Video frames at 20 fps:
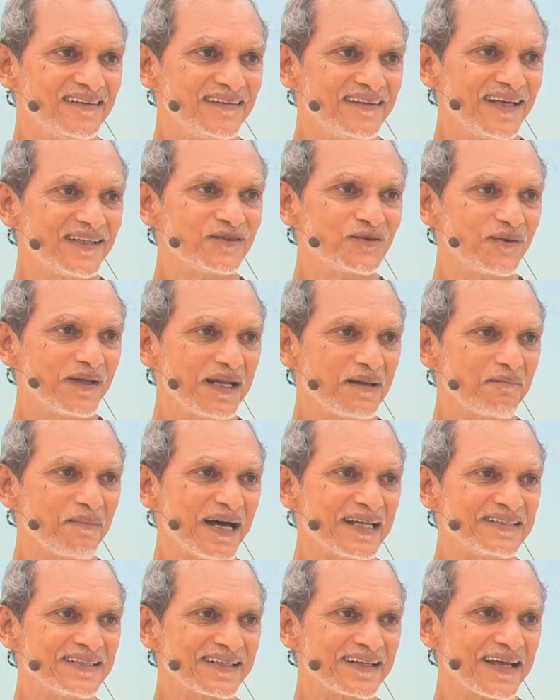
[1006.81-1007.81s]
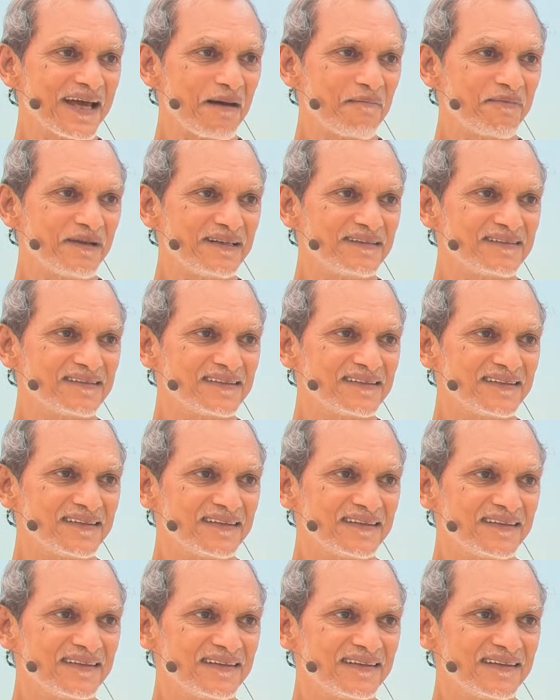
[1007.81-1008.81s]
That's when the magic happens.
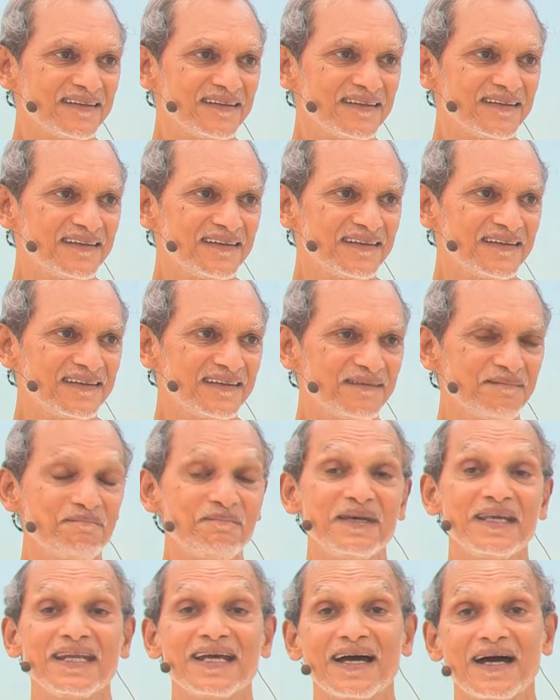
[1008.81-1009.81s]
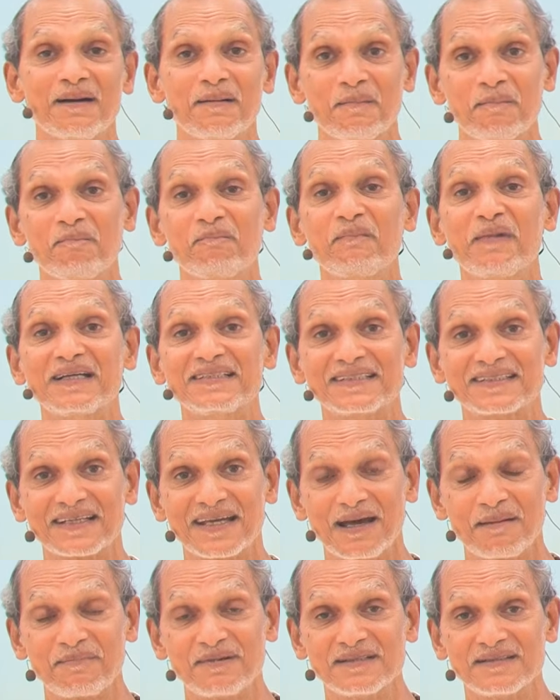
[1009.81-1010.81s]
May the magic
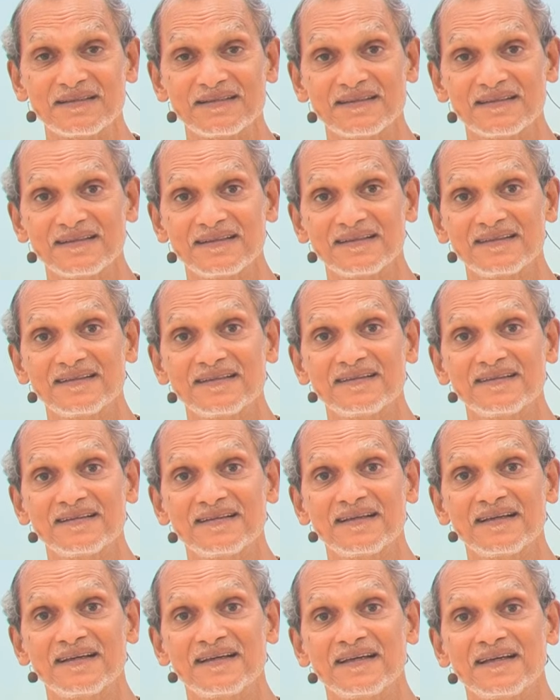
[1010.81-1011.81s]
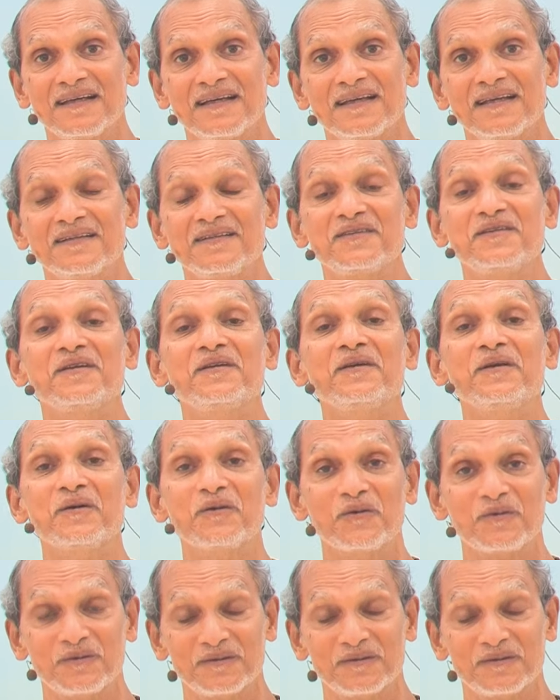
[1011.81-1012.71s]
happen to you.